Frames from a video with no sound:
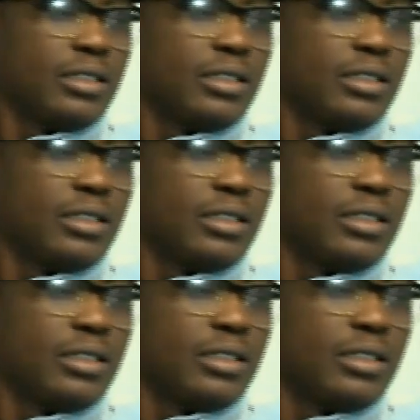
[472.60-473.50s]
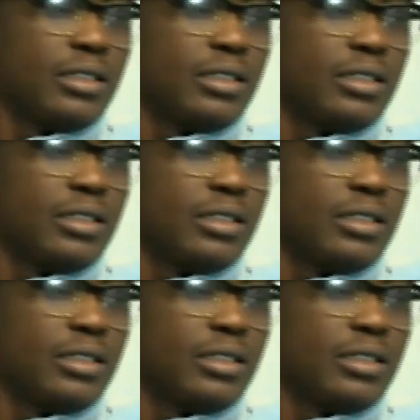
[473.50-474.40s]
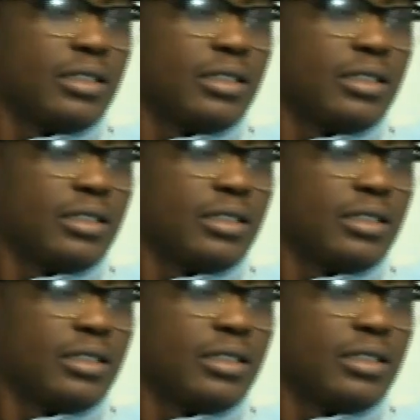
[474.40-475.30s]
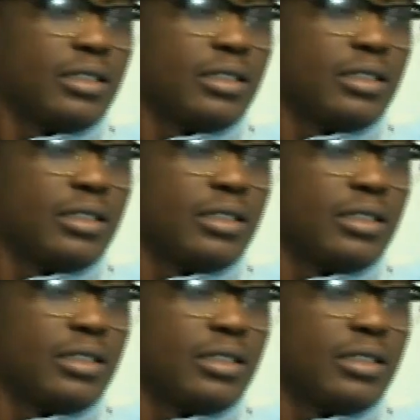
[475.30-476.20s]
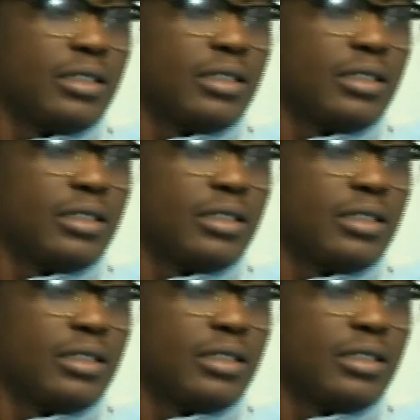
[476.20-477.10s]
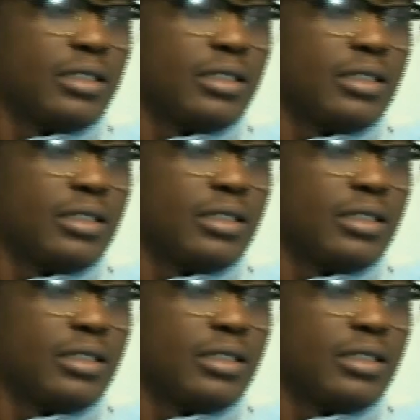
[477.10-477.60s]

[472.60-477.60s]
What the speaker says: No one is speaking in this clip.